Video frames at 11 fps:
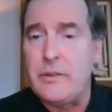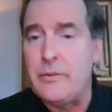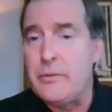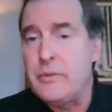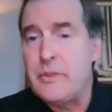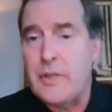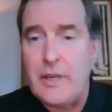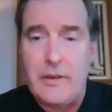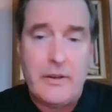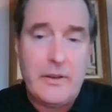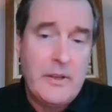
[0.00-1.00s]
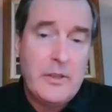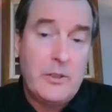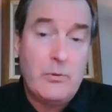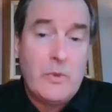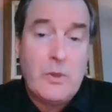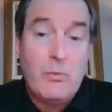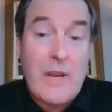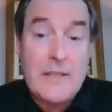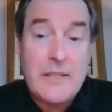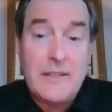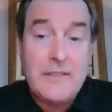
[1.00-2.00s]
You can you you
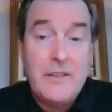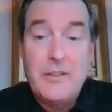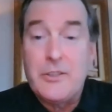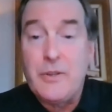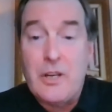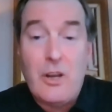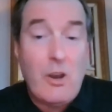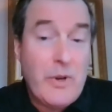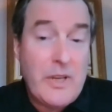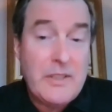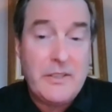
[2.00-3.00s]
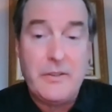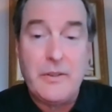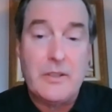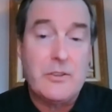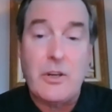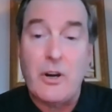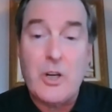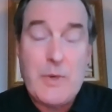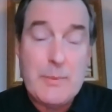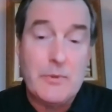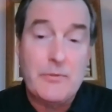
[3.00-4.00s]
rent it, you can own it, you can
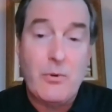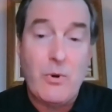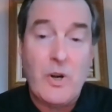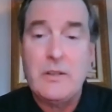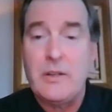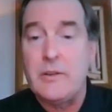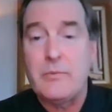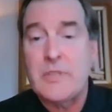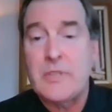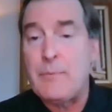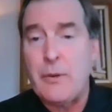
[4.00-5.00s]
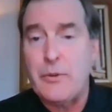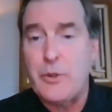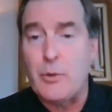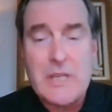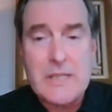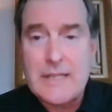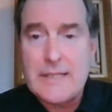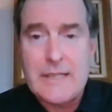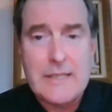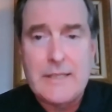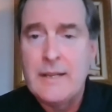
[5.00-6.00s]
charge people for it, and same thing with your
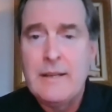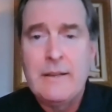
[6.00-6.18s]
businesses.